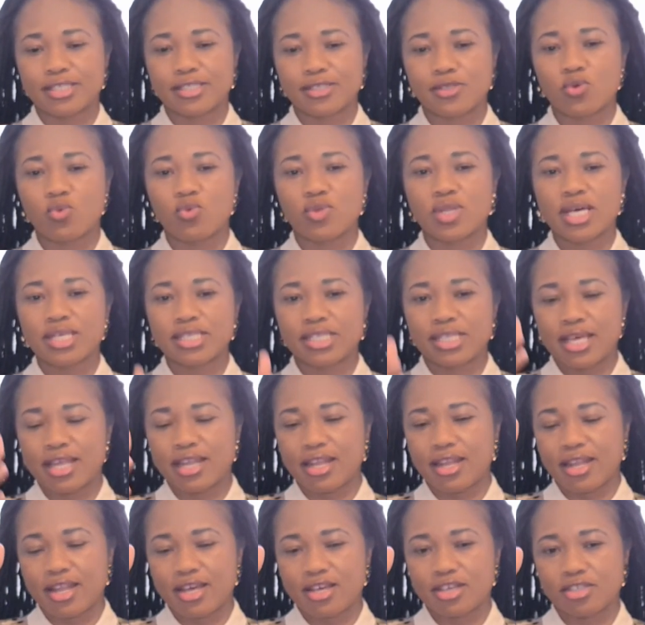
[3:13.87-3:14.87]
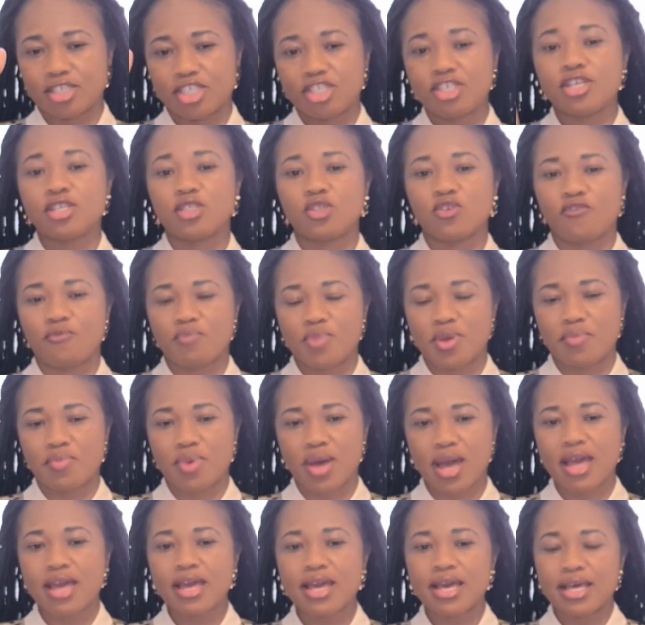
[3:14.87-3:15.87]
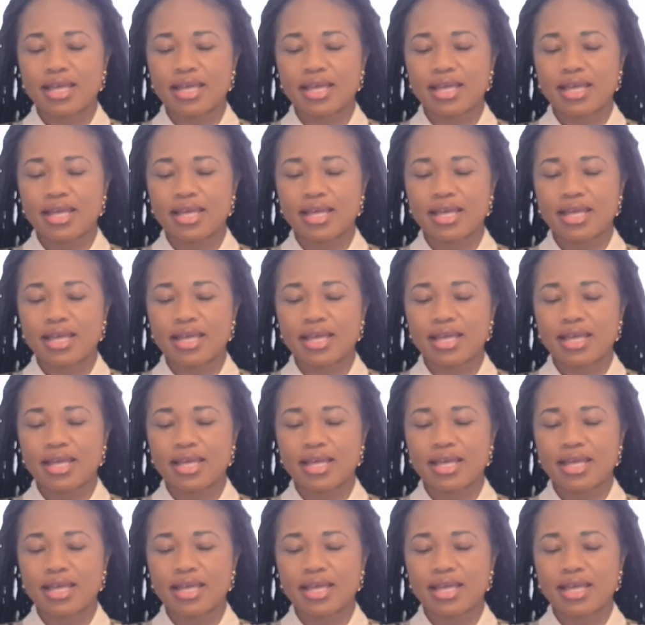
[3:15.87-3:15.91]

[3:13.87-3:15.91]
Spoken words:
So that's a sheet of paper